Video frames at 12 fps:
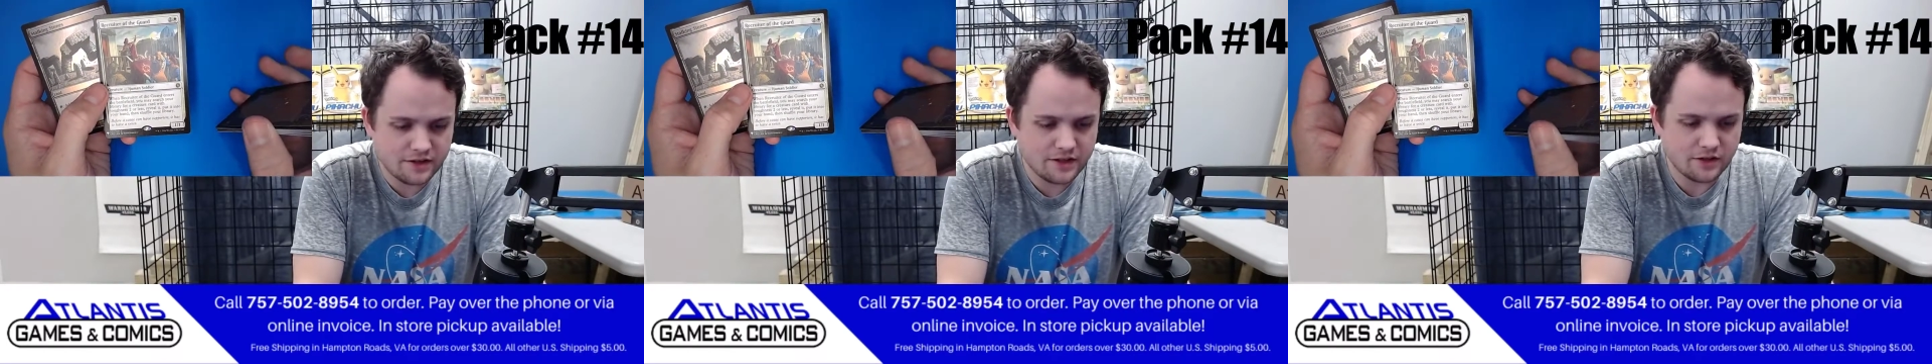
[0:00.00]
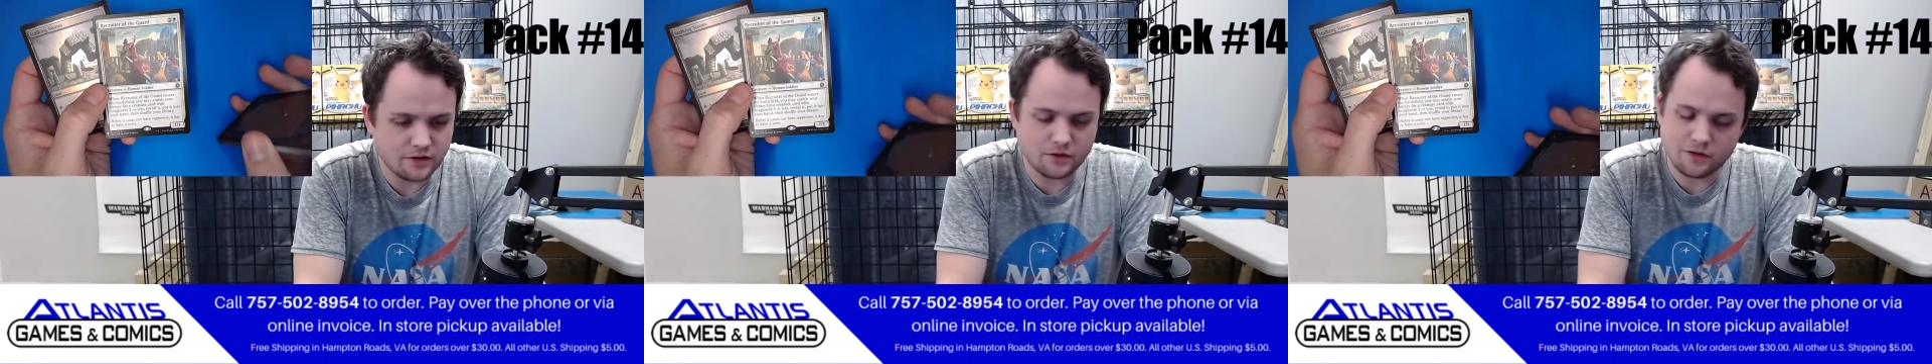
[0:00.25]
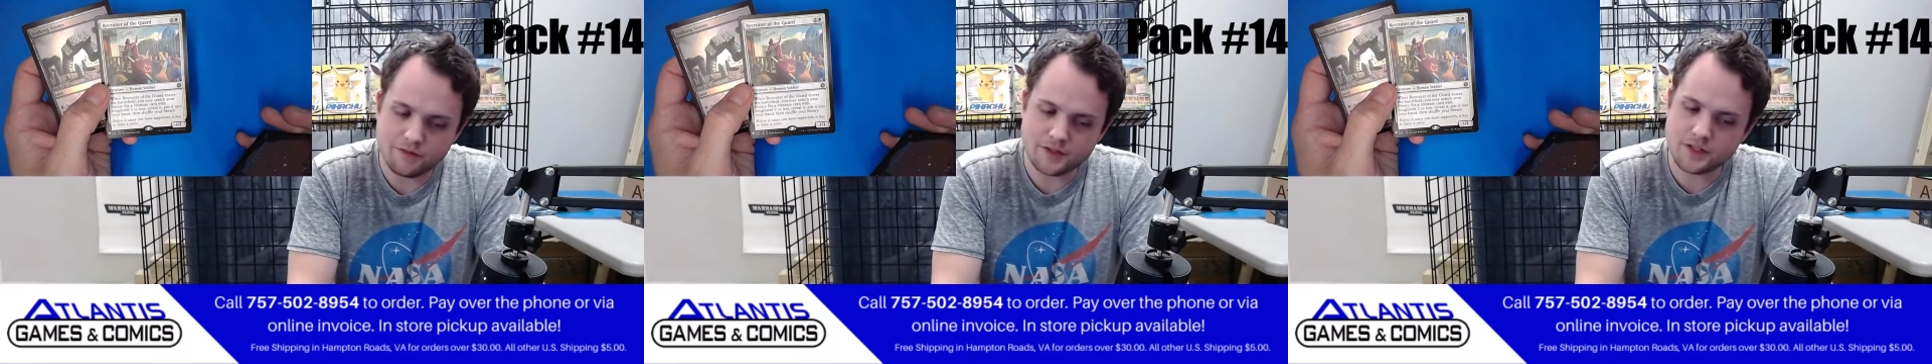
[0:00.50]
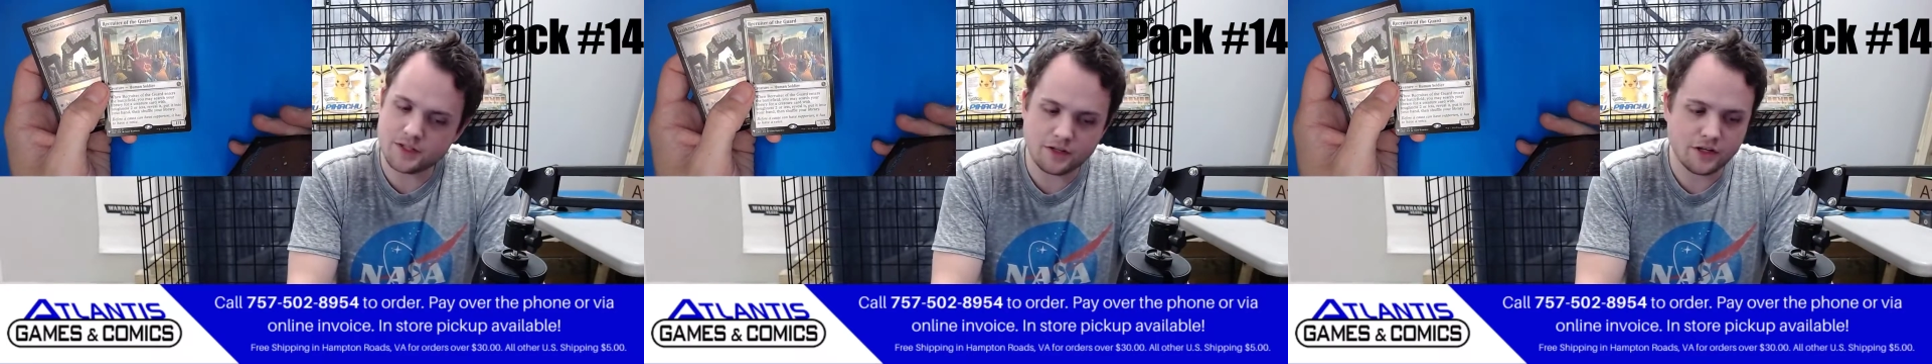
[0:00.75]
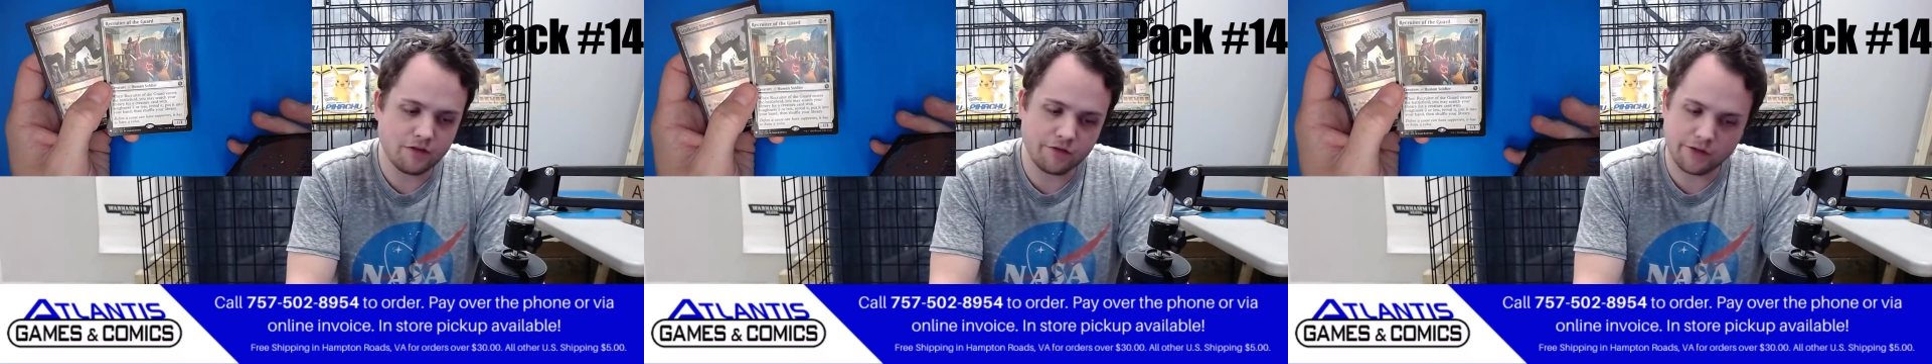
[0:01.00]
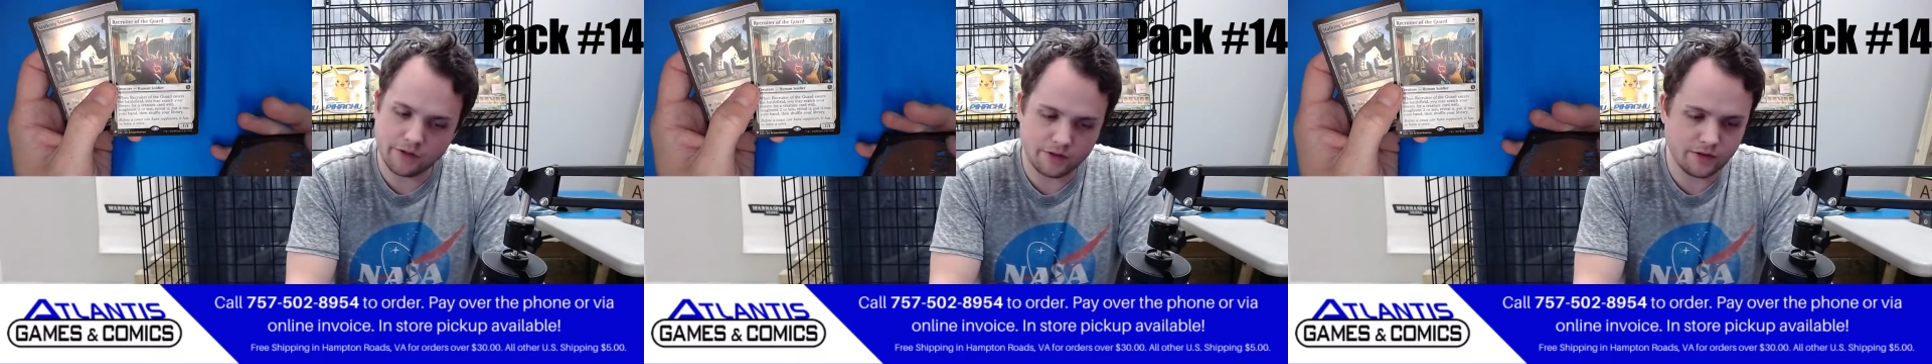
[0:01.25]
I don't know if it's still
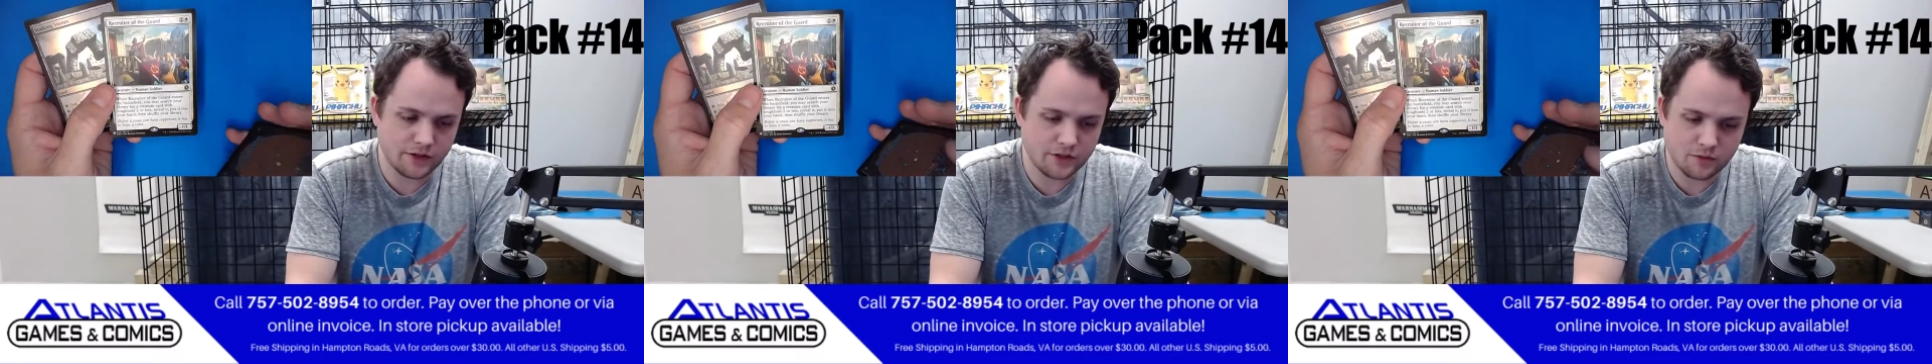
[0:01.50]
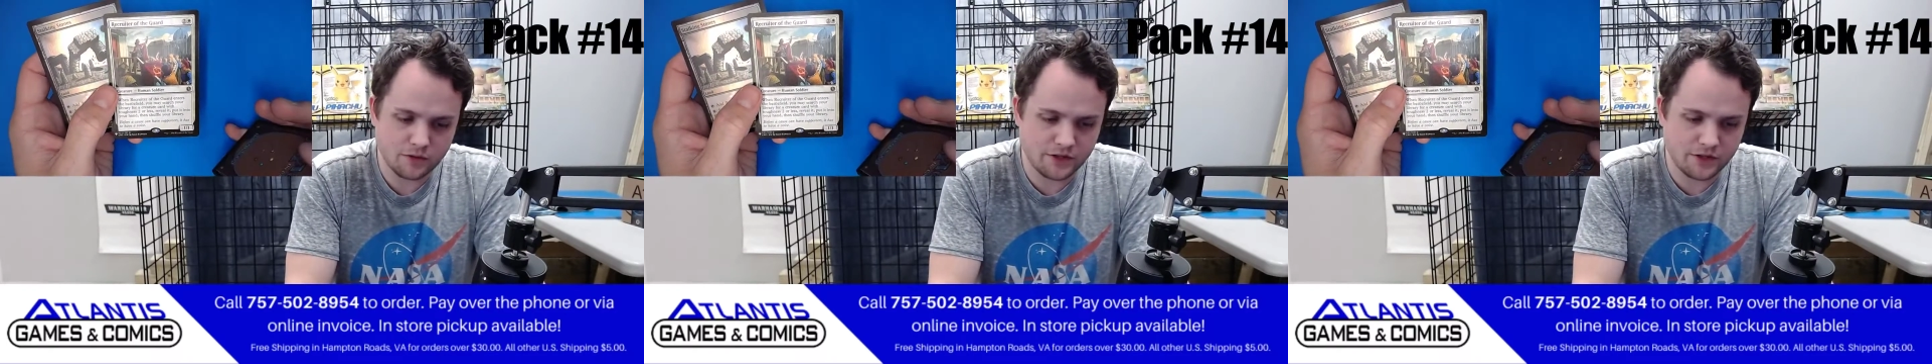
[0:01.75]
hovering around like $20 or